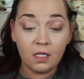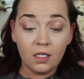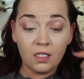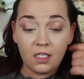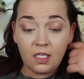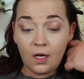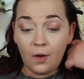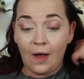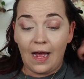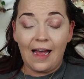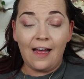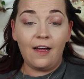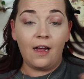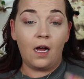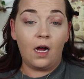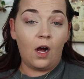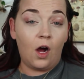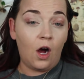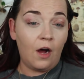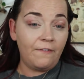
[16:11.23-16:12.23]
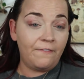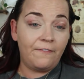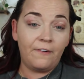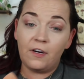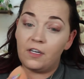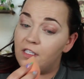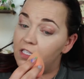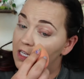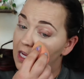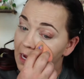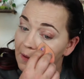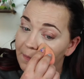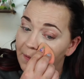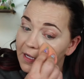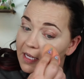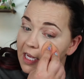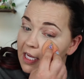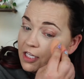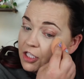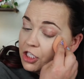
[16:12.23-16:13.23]
So off first
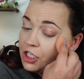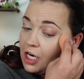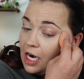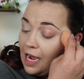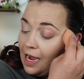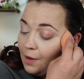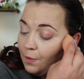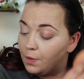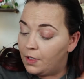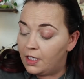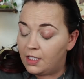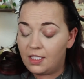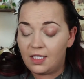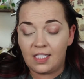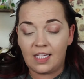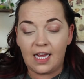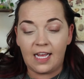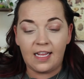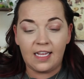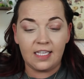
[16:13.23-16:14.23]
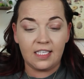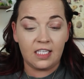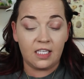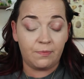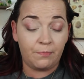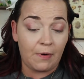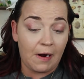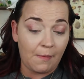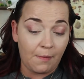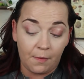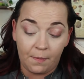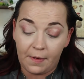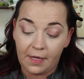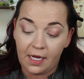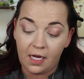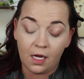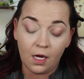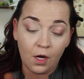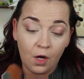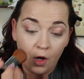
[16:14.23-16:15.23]
application, I would say this is
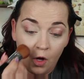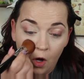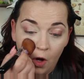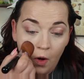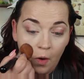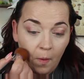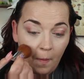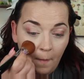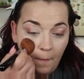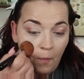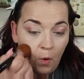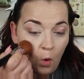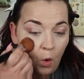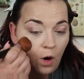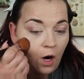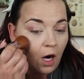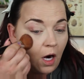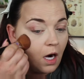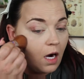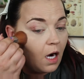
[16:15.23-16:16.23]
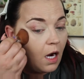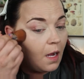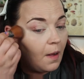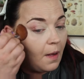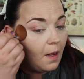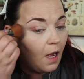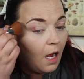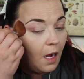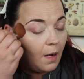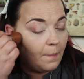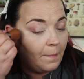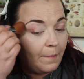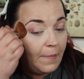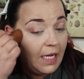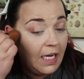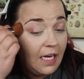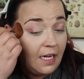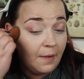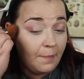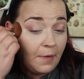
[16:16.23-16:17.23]
probably more
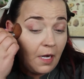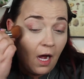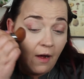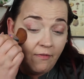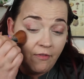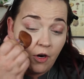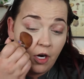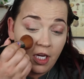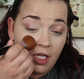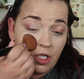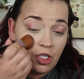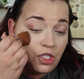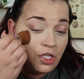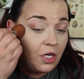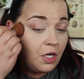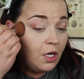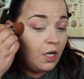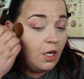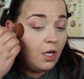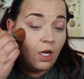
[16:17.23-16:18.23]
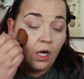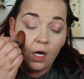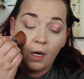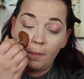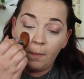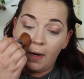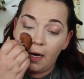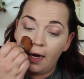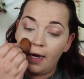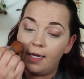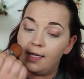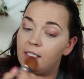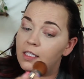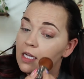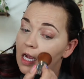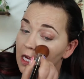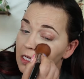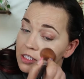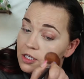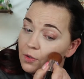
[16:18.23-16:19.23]
medium coverage, but
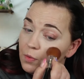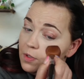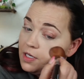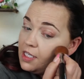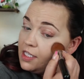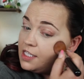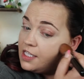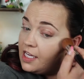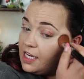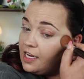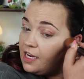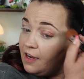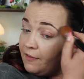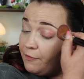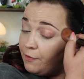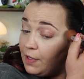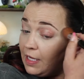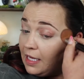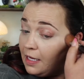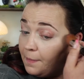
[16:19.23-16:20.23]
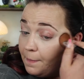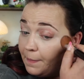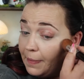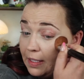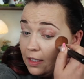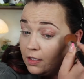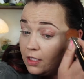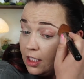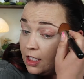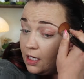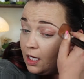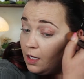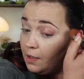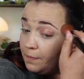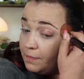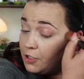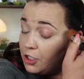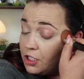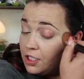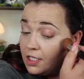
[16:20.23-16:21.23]
I do want to see if we can build it
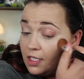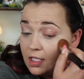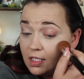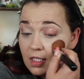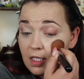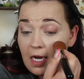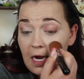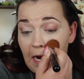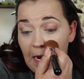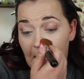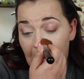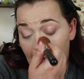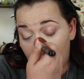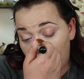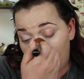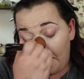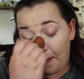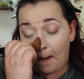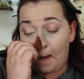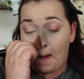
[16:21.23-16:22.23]
up just a tad.